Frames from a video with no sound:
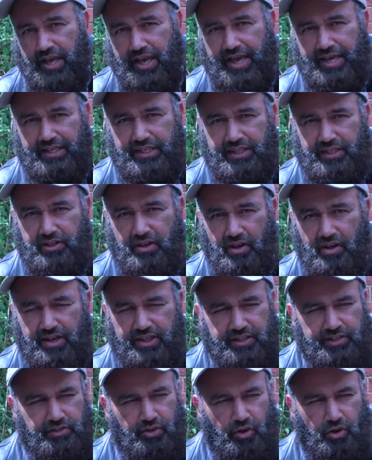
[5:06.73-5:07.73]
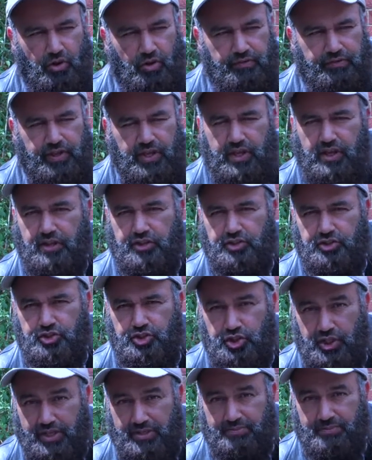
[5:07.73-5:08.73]
any kind of
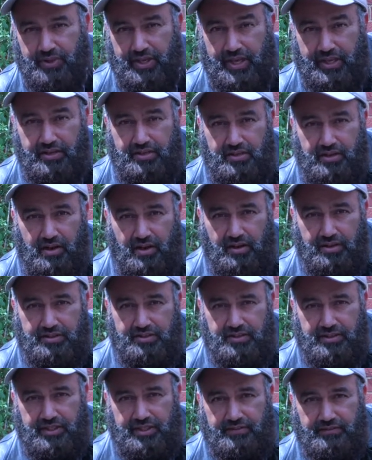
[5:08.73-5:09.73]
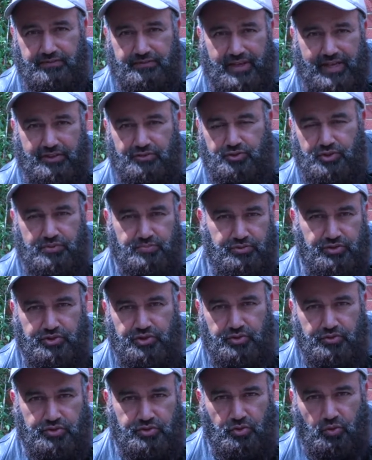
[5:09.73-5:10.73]
cheap and nasty factory
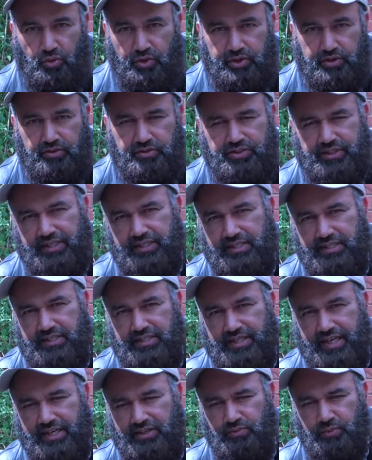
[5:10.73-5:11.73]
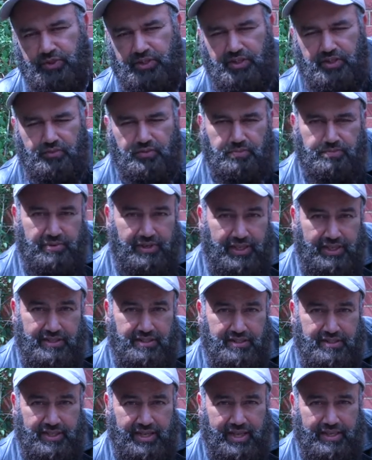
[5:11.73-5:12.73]
produced oils, and instead we're going to
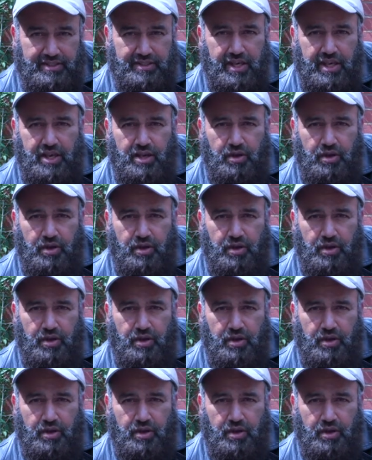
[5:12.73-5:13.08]
replace that